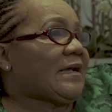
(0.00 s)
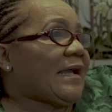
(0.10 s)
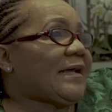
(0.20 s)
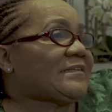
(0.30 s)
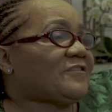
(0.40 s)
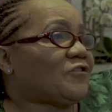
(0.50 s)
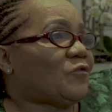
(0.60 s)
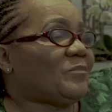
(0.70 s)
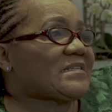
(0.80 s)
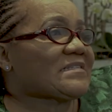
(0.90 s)
and
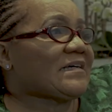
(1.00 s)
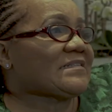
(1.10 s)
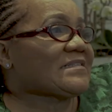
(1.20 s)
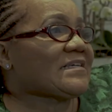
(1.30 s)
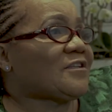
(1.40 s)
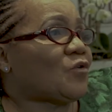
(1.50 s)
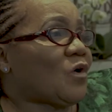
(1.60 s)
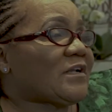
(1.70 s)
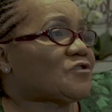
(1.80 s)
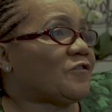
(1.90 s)
Development Studies in the
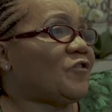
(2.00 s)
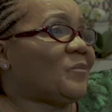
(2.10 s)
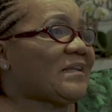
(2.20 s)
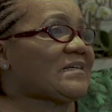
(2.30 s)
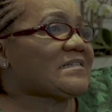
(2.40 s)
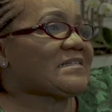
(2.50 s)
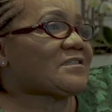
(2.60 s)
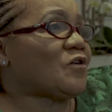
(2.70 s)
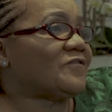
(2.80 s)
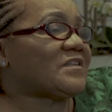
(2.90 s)
College of
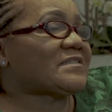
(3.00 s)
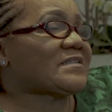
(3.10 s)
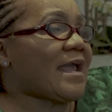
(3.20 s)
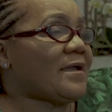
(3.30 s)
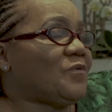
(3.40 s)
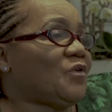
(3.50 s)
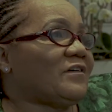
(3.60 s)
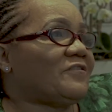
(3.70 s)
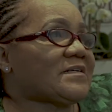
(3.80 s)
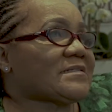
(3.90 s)
Humanities of the same
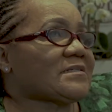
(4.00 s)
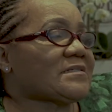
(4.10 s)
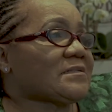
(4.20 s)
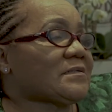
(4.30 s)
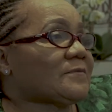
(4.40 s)
university.